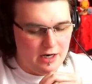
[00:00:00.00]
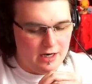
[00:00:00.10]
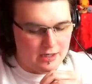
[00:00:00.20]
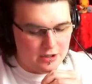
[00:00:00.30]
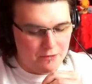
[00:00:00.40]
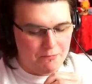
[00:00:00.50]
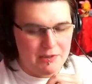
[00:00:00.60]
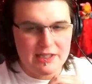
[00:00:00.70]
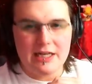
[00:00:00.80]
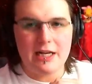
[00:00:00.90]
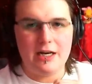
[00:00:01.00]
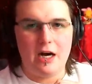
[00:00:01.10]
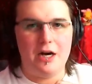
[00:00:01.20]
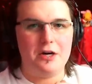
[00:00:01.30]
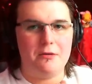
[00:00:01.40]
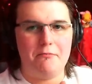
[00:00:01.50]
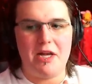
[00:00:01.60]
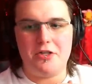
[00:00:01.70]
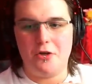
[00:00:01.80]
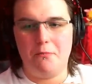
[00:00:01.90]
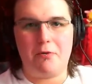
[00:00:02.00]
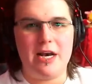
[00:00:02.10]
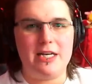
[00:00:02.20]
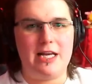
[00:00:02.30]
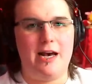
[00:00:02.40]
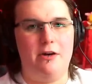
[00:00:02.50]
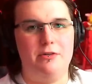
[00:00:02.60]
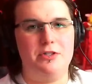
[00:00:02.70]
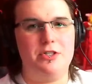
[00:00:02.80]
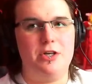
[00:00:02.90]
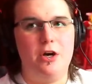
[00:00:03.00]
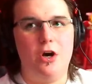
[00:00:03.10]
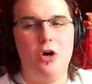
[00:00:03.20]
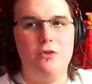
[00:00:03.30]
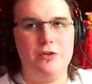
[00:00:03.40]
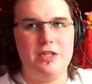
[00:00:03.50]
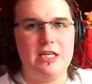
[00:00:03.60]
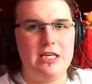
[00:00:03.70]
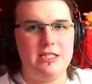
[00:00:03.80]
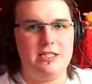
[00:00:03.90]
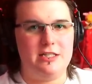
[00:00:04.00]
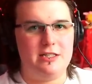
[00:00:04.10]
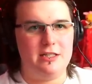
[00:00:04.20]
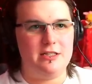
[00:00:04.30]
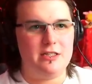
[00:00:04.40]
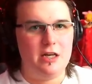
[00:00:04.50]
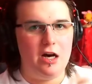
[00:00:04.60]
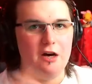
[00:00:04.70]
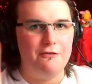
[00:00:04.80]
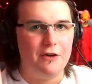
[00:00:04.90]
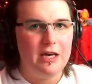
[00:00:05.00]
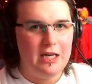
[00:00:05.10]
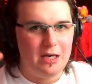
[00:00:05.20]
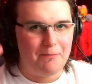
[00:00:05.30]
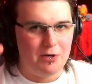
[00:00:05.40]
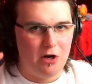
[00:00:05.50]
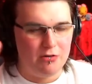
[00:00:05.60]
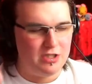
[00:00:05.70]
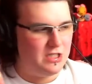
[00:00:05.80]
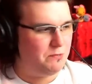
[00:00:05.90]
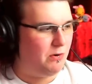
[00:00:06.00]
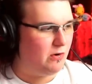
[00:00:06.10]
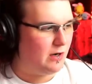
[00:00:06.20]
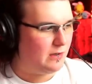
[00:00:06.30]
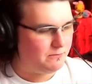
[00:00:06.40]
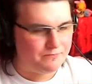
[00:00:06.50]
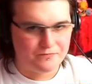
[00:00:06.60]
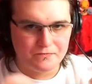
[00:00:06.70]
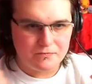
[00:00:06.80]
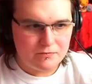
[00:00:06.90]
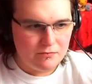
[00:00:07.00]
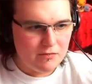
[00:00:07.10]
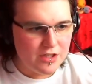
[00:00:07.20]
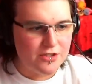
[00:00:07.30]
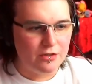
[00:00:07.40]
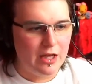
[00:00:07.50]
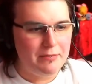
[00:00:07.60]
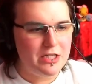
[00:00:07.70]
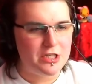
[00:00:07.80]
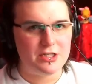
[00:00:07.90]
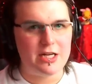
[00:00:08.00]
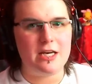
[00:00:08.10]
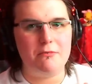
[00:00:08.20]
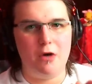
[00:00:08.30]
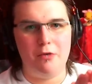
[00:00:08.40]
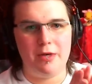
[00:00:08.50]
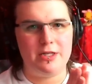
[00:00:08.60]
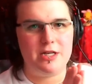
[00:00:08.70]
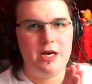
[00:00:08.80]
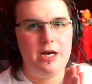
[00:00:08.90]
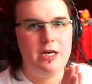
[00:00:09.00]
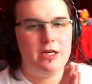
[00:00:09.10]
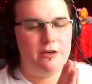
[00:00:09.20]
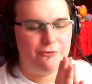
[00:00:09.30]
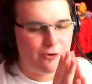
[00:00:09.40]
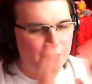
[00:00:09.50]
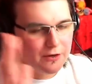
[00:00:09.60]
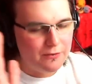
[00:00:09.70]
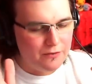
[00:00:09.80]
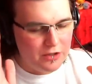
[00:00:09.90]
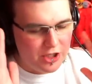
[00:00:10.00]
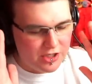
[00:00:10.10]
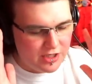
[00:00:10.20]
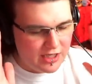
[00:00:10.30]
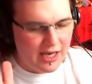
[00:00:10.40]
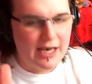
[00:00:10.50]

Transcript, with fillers: uh, complete and utter mental breakdowns over the existence of hypnosis porn. So let me just take a moment for the just in